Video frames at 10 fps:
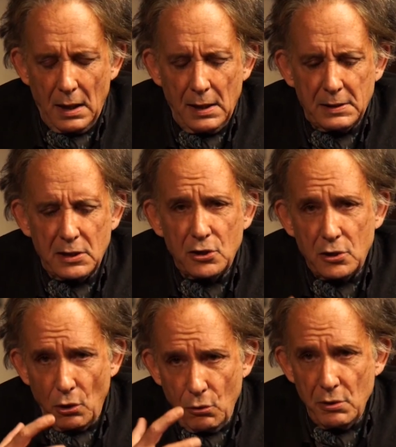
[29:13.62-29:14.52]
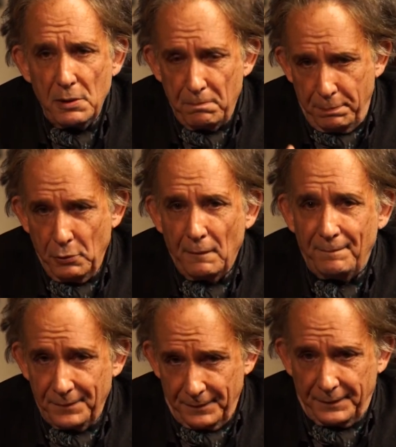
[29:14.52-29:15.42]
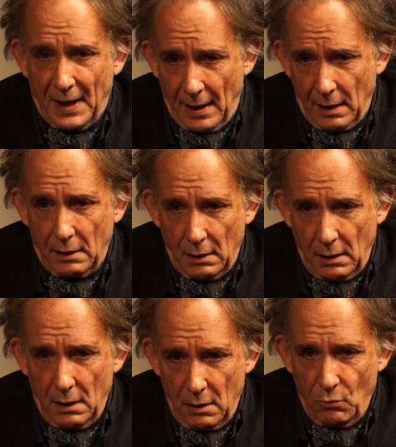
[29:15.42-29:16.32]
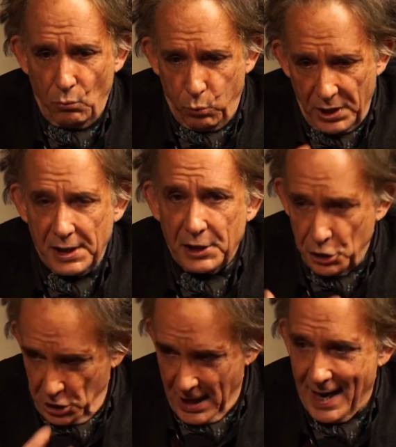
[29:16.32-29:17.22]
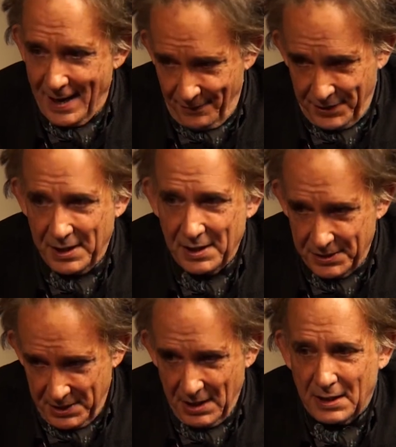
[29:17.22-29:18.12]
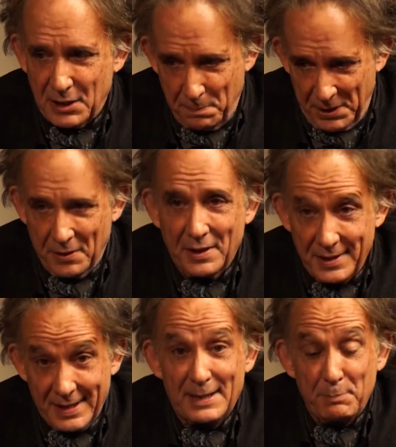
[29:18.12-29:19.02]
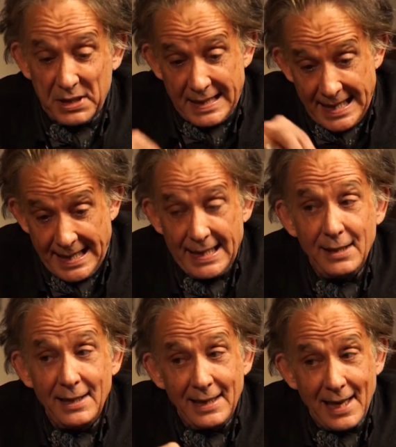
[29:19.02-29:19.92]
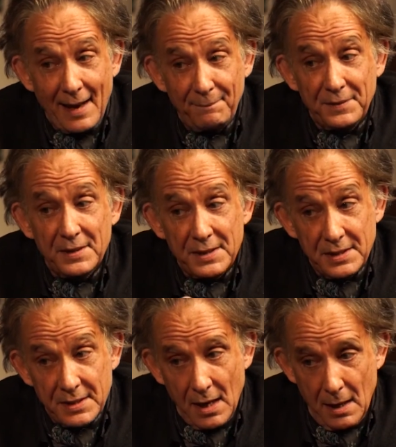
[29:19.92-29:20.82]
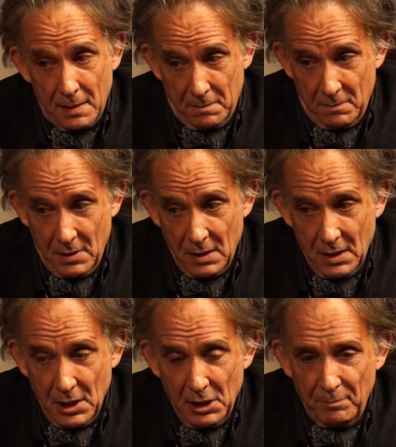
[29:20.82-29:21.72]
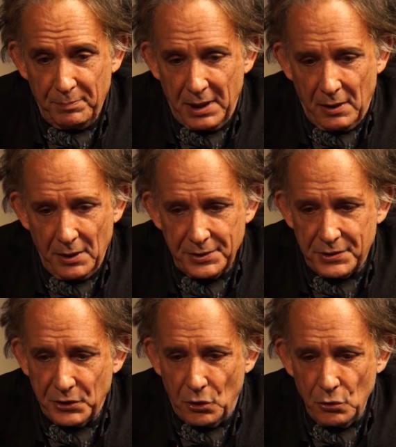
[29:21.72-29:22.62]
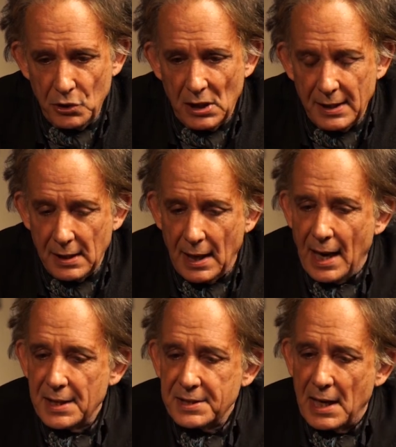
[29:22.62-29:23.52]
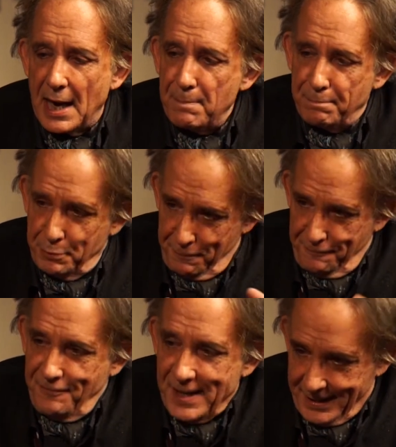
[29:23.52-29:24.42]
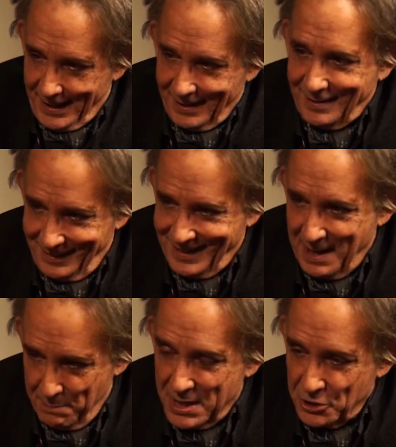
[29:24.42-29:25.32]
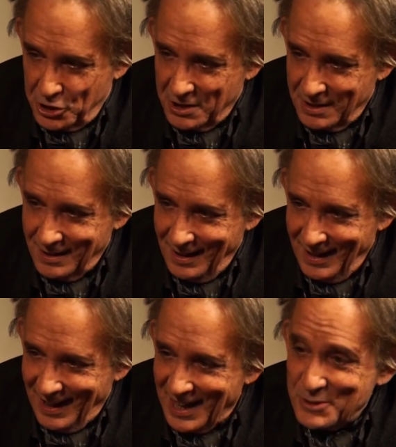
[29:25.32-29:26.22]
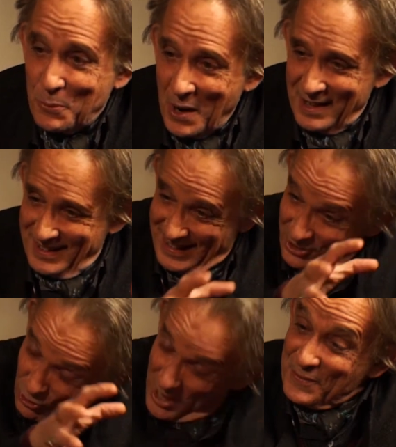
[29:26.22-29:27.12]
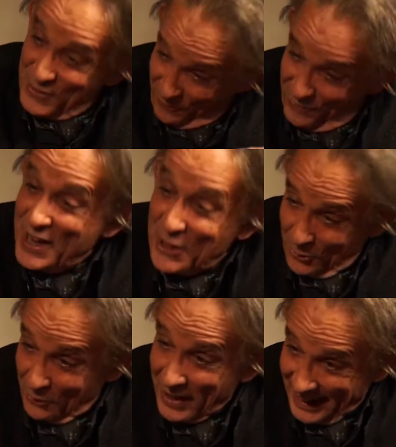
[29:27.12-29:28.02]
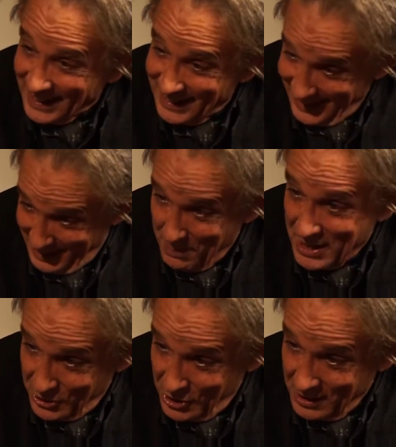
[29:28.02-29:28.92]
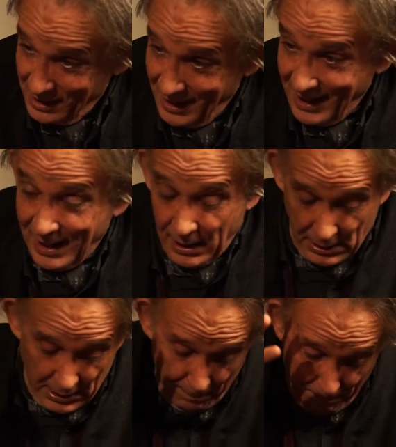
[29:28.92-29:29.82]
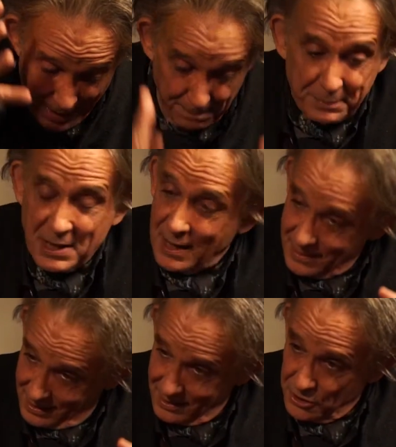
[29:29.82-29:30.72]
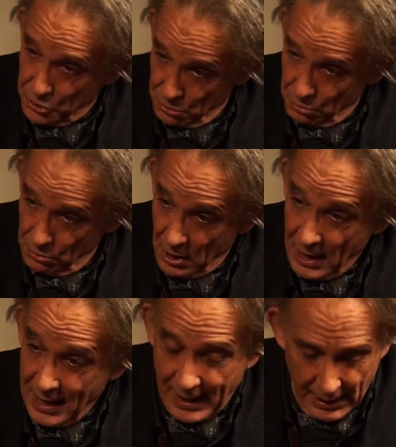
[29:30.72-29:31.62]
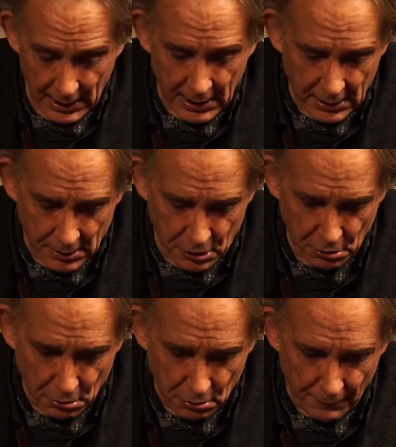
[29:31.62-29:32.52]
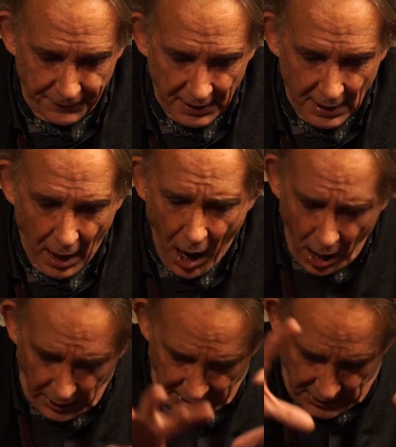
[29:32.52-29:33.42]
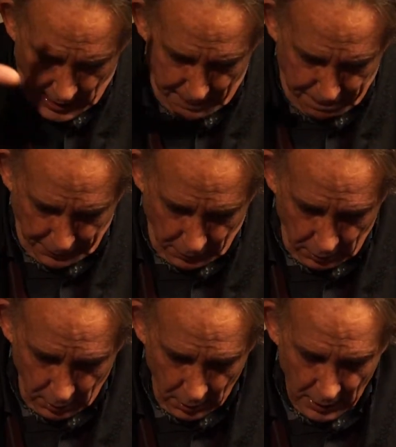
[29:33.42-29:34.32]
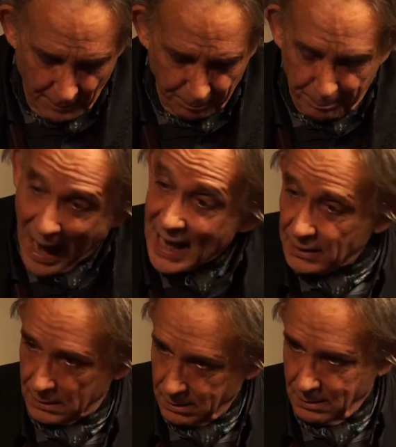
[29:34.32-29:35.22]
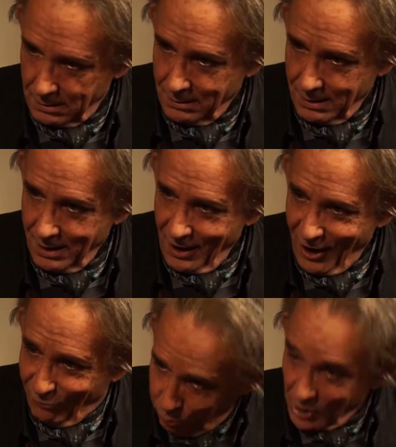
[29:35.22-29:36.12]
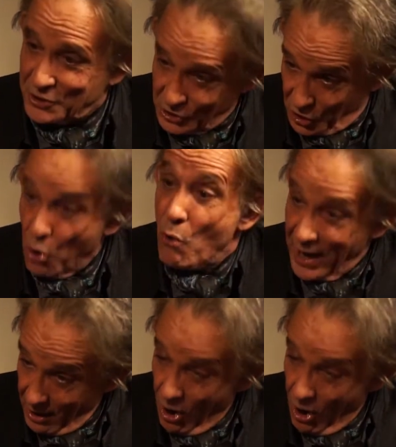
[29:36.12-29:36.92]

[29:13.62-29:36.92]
it's so important that we share these experiences, mm -hmm. particularly at this time, mm -hmm. because the Kundalini has a prophetic dimension as well as a transfiguring dimension. Mm -hmm. It baptizes you into the archetypal pattern of what's going